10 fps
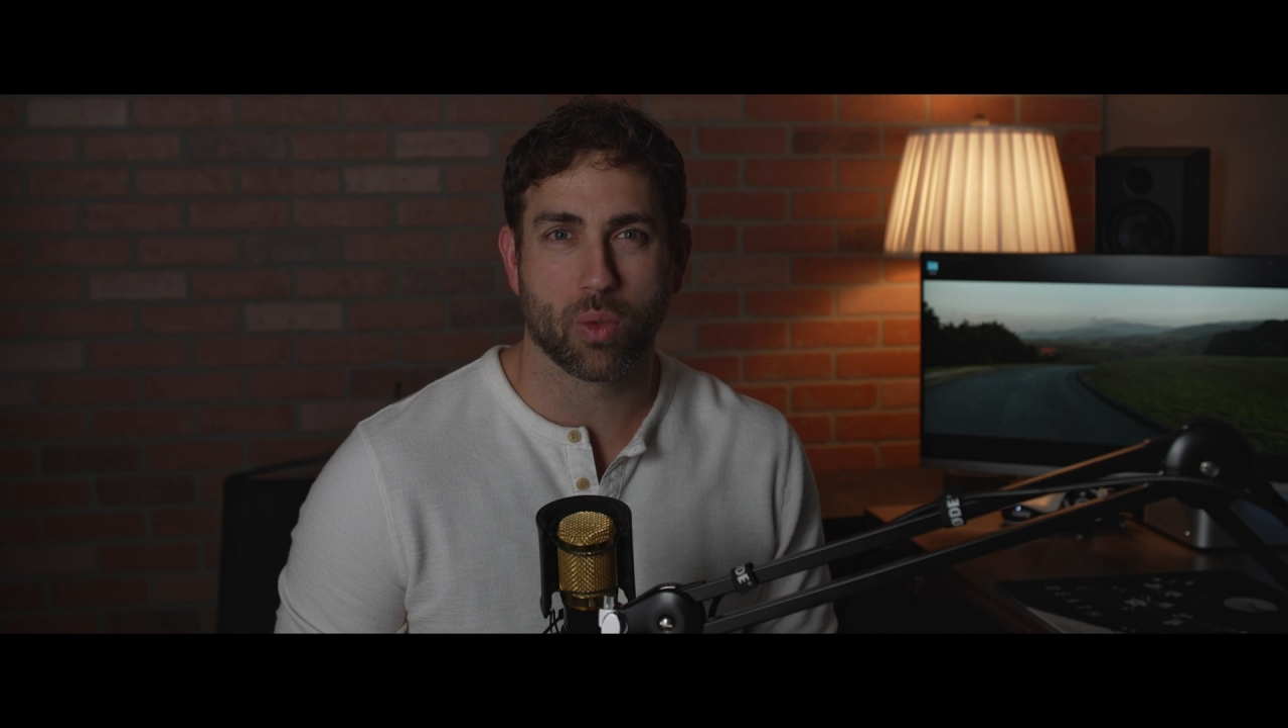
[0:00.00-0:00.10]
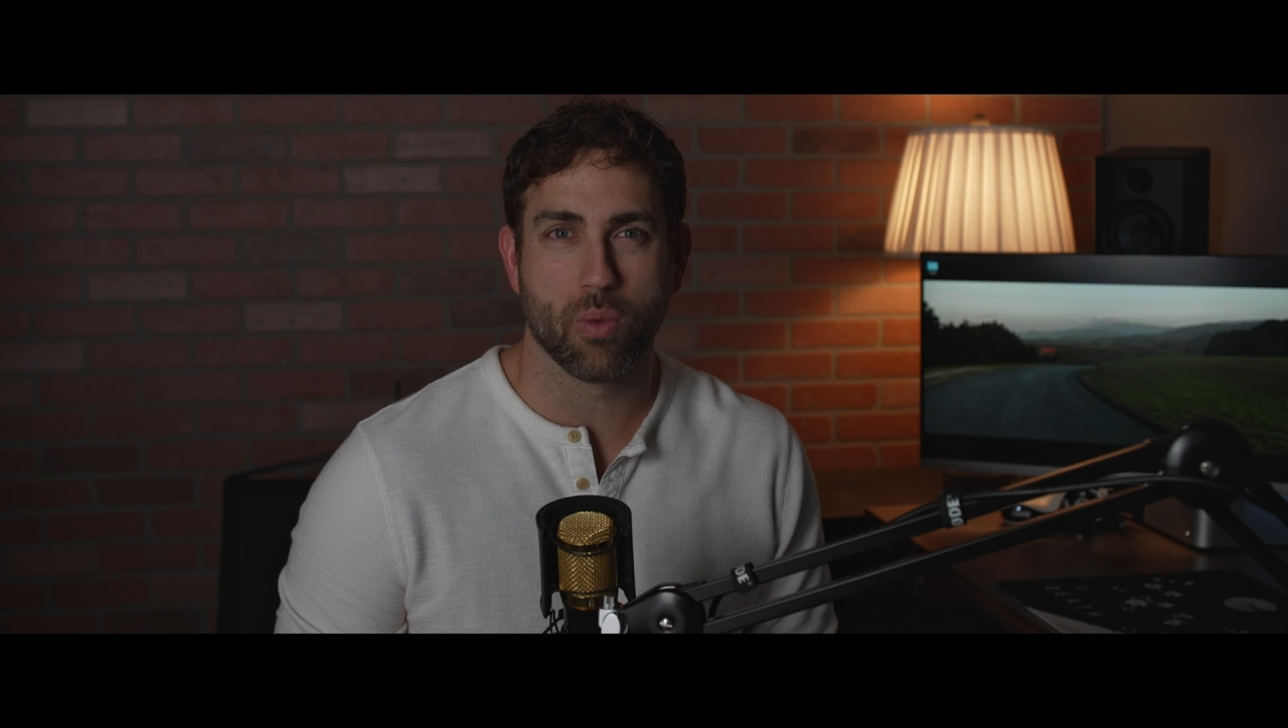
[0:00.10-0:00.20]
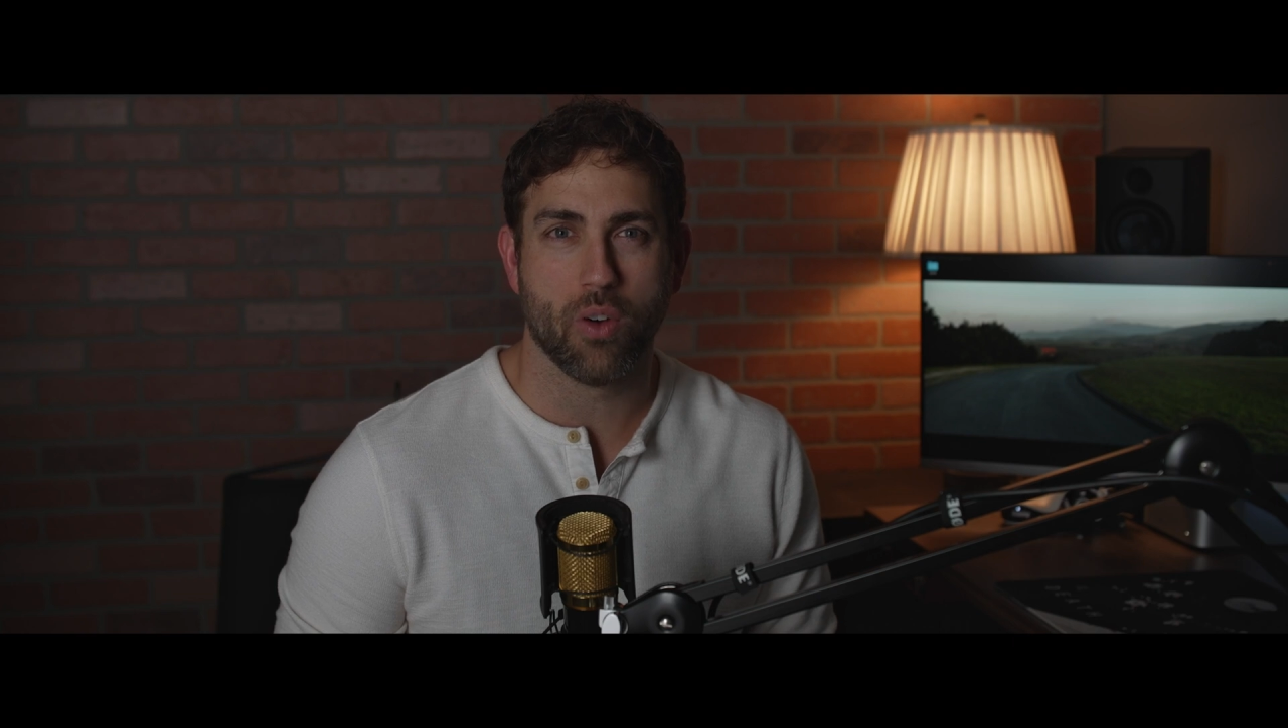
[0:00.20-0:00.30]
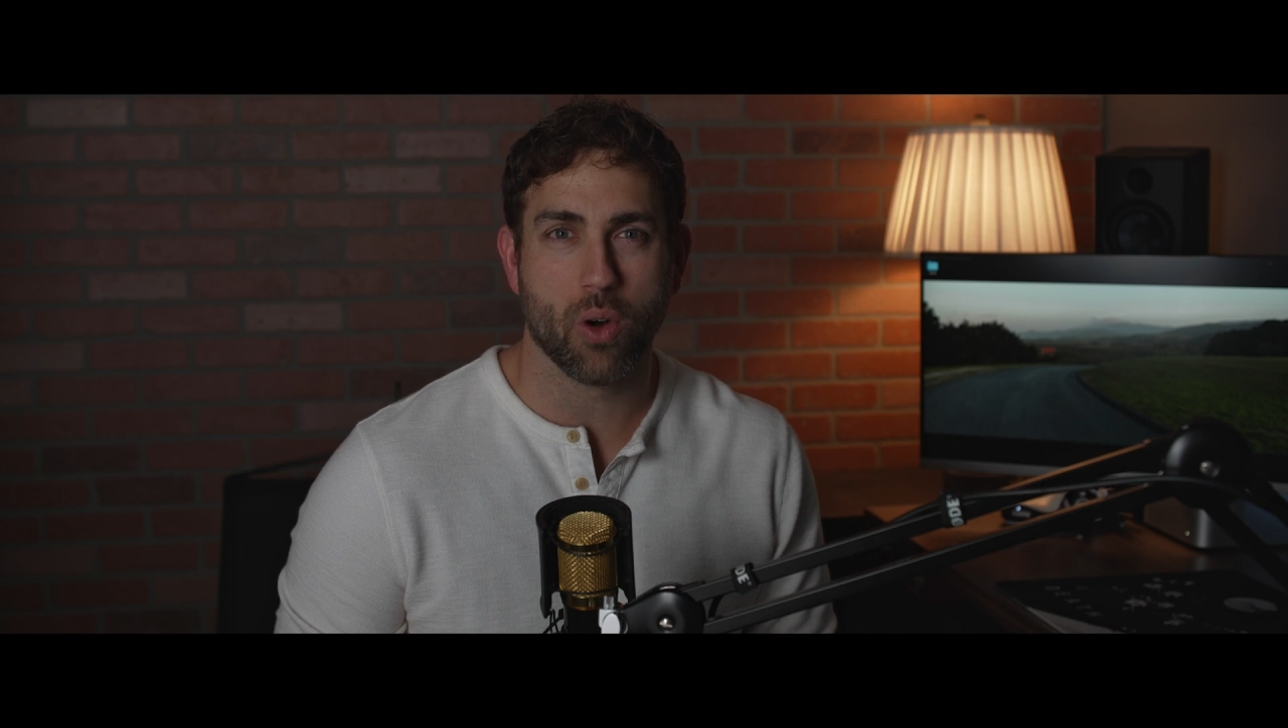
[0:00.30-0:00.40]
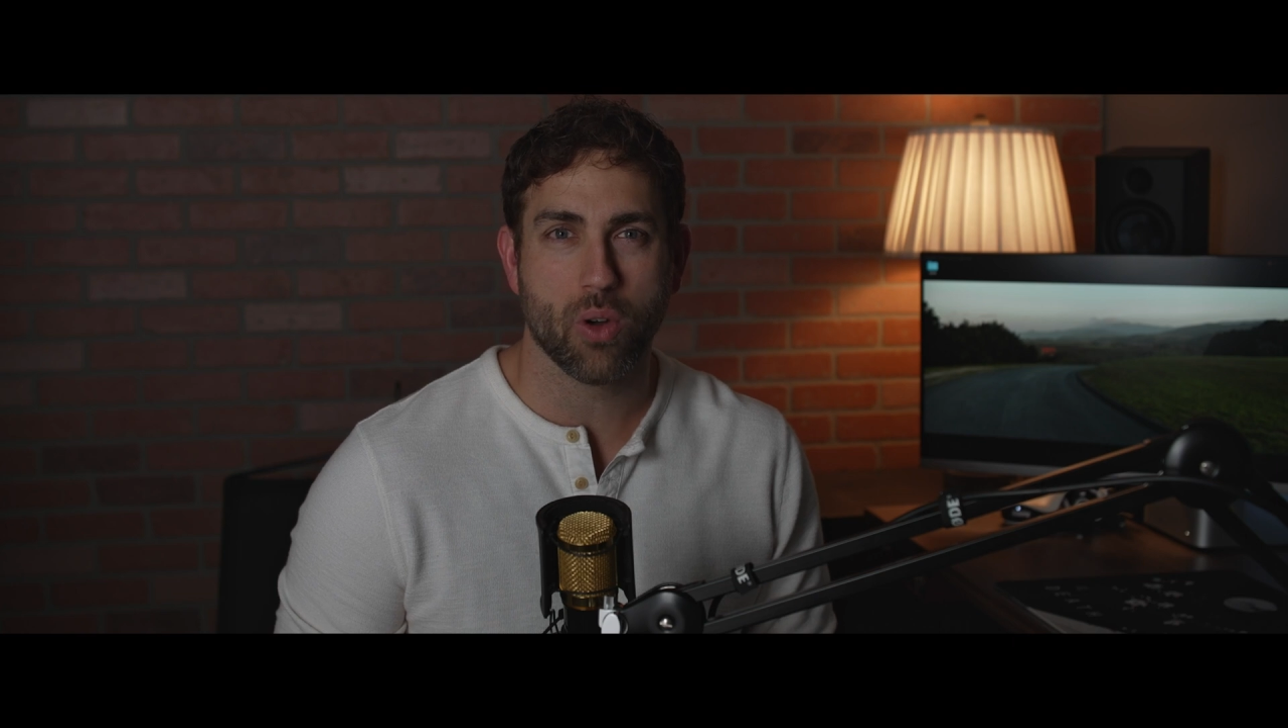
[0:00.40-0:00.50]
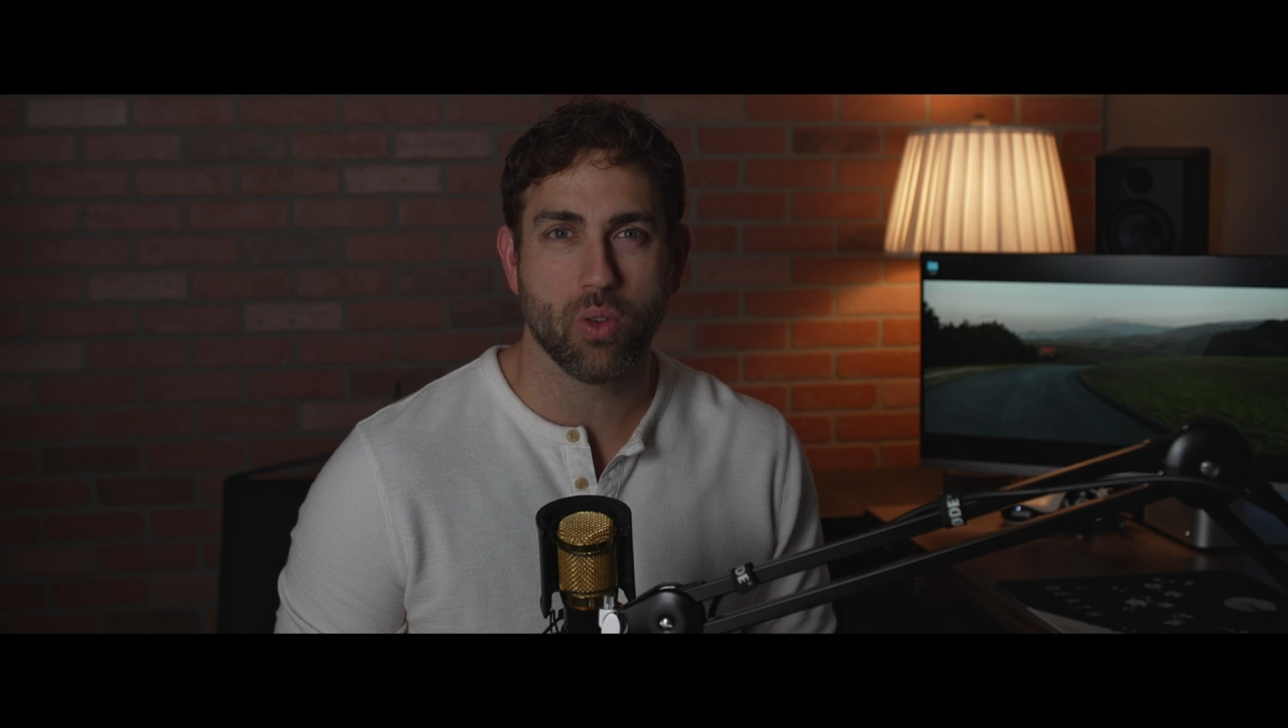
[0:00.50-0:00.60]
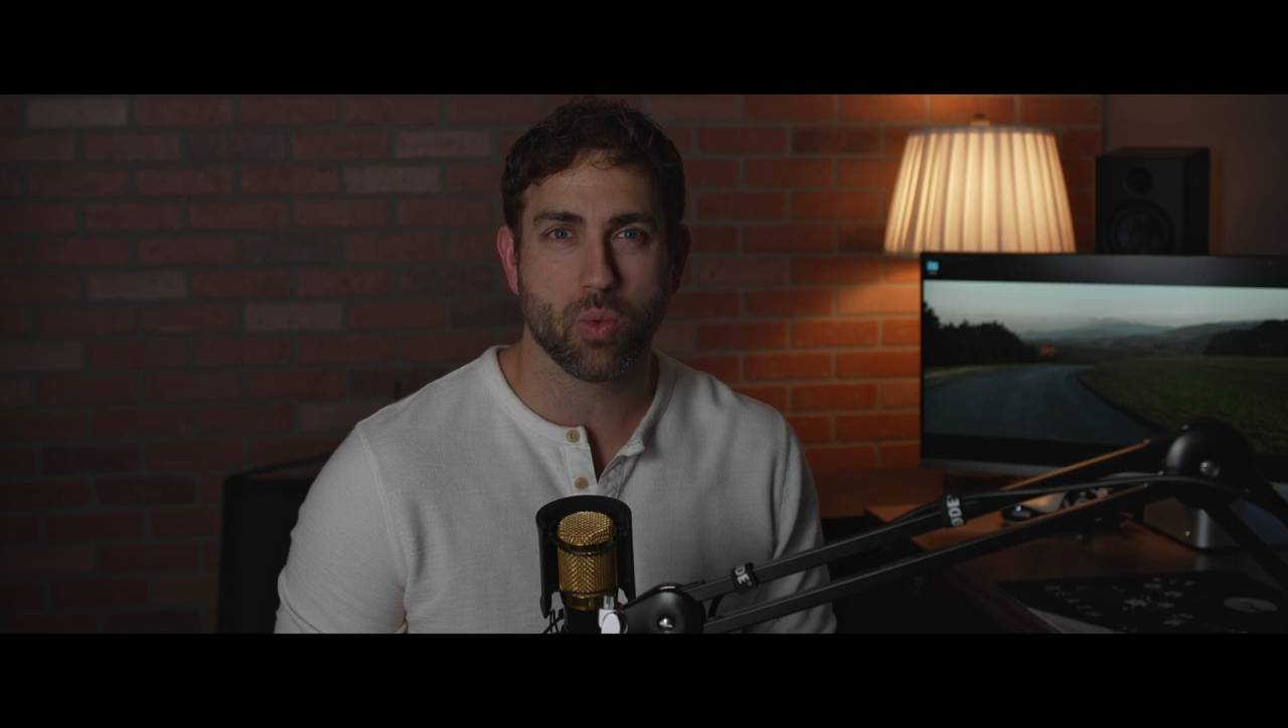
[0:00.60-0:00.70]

through photos